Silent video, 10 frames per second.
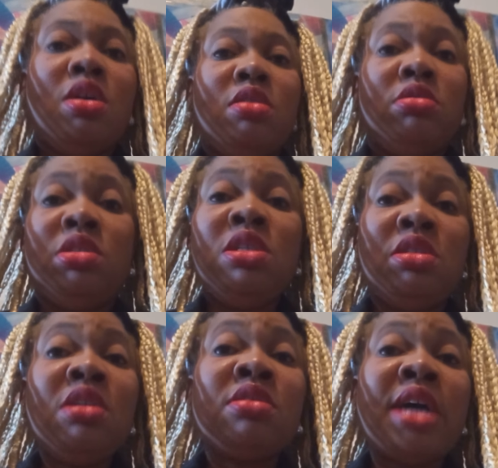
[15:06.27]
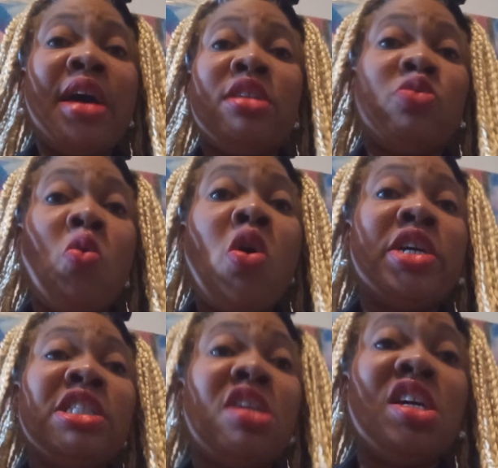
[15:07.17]
Because this guy is war.
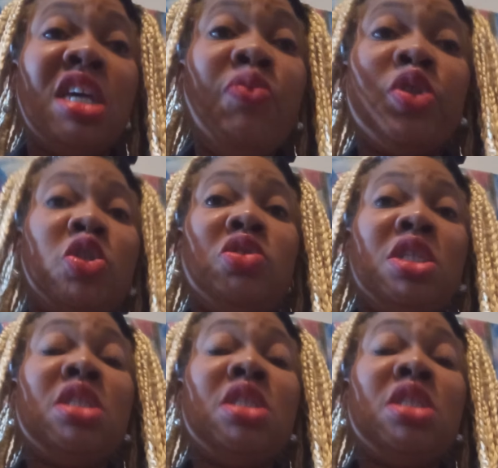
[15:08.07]
He's going to give it to you.